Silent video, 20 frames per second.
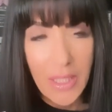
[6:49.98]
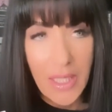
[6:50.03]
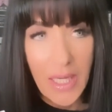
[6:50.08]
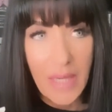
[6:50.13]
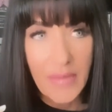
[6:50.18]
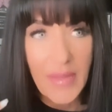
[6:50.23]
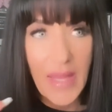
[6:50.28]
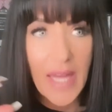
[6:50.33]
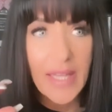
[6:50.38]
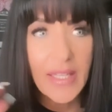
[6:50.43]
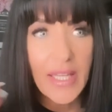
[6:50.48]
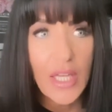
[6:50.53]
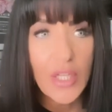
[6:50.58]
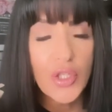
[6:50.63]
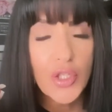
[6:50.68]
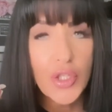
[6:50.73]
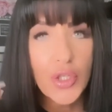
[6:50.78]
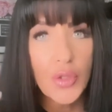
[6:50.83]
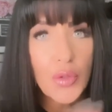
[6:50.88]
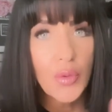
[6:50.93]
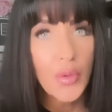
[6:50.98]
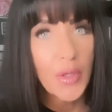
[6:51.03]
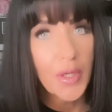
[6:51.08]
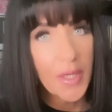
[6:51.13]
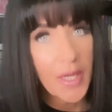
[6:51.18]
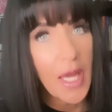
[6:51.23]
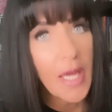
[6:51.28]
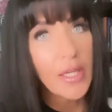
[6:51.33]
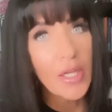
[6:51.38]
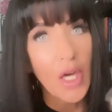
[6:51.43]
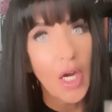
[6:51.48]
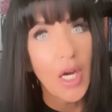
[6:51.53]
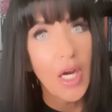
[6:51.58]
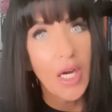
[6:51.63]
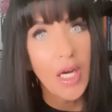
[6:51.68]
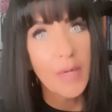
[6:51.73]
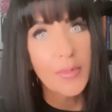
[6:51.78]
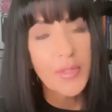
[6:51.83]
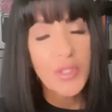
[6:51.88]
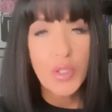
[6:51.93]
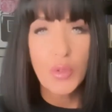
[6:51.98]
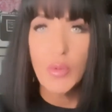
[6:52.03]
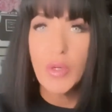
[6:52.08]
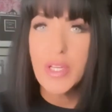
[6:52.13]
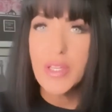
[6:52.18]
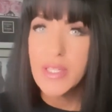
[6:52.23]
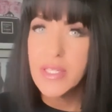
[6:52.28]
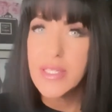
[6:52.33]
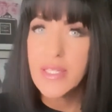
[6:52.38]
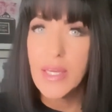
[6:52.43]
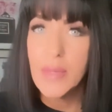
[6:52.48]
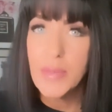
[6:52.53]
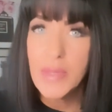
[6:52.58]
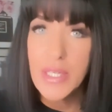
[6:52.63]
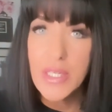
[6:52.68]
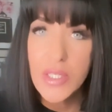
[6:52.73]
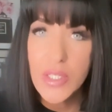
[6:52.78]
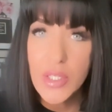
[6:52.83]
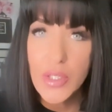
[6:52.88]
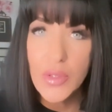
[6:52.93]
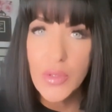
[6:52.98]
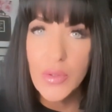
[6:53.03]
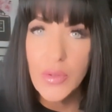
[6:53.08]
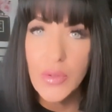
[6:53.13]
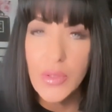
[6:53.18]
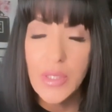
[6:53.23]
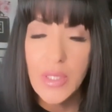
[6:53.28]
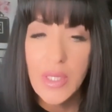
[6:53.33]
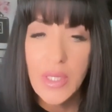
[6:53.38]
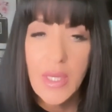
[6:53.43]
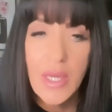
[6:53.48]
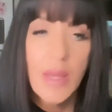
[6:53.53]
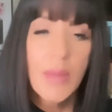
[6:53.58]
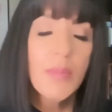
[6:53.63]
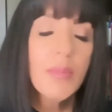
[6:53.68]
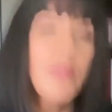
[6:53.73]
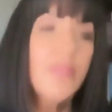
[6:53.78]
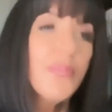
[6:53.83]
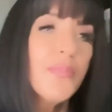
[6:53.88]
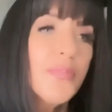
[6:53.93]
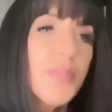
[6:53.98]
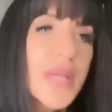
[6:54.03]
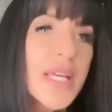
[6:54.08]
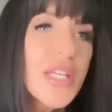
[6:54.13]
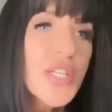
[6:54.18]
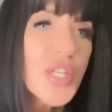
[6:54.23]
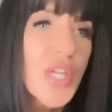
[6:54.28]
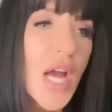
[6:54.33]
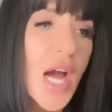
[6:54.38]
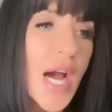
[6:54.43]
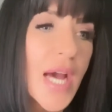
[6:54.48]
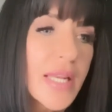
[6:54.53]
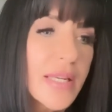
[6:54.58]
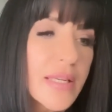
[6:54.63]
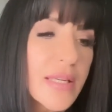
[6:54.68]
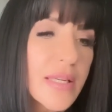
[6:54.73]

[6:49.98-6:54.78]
and that gets you net carbs. So what do these companies do? They shine.